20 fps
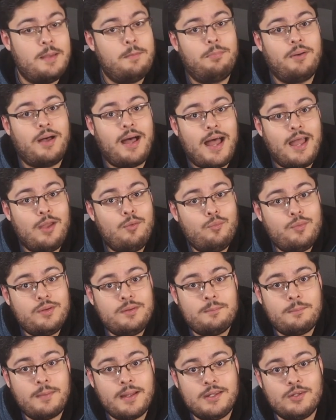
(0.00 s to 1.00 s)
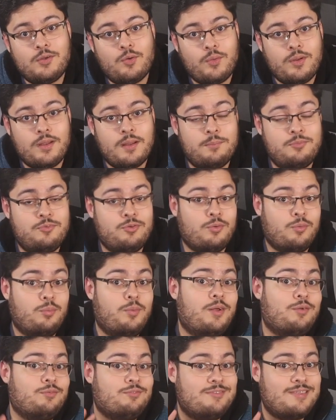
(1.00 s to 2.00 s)
but I wouldn't mind going up to
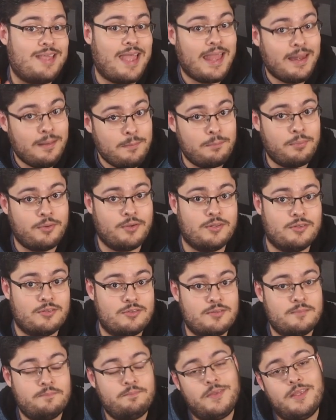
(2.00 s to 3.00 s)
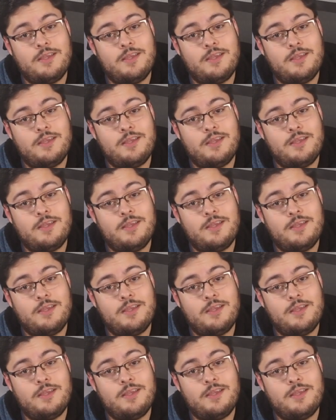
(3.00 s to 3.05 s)
around 10 puts